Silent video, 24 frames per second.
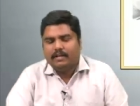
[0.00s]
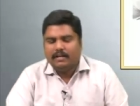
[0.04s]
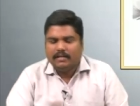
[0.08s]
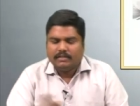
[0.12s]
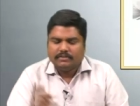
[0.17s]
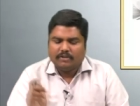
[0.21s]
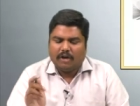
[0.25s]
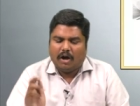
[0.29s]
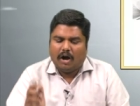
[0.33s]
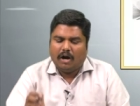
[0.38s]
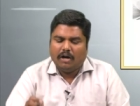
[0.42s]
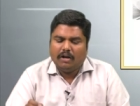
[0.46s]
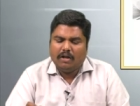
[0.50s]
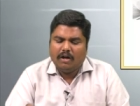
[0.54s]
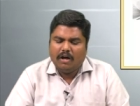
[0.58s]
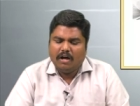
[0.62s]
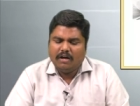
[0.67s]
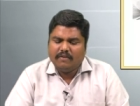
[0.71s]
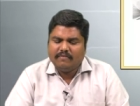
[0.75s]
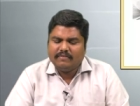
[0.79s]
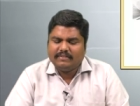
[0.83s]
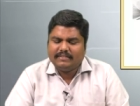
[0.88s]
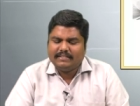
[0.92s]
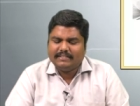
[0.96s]
So
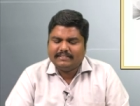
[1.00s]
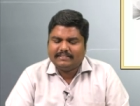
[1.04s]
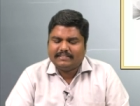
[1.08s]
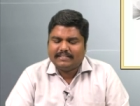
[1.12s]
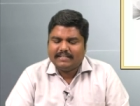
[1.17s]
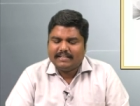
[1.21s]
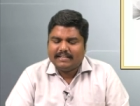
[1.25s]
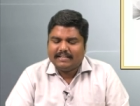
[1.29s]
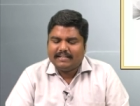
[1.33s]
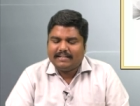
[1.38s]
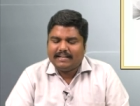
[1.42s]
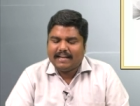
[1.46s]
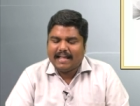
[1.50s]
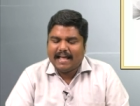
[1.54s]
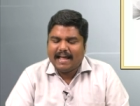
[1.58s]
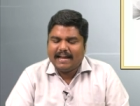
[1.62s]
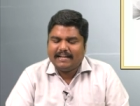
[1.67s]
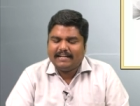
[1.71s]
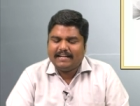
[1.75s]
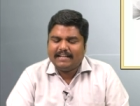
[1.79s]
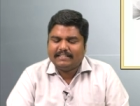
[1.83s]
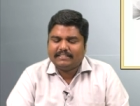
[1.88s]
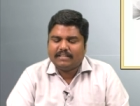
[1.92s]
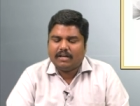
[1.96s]
along with this
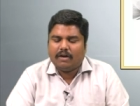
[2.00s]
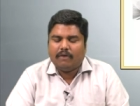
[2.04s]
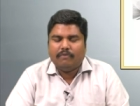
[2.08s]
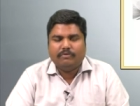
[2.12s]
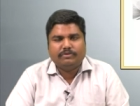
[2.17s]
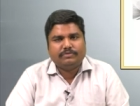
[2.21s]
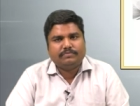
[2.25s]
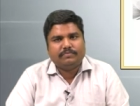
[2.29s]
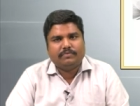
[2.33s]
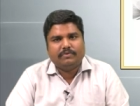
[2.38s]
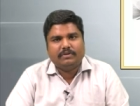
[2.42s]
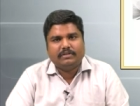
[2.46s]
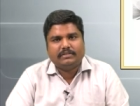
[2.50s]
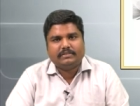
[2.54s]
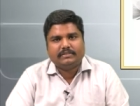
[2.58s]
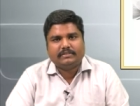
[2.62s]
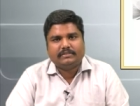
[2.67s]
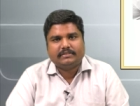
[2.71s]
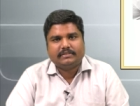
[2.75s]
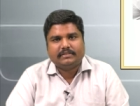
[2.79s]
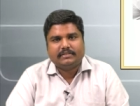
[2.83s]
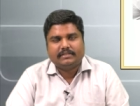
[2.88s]
landless households,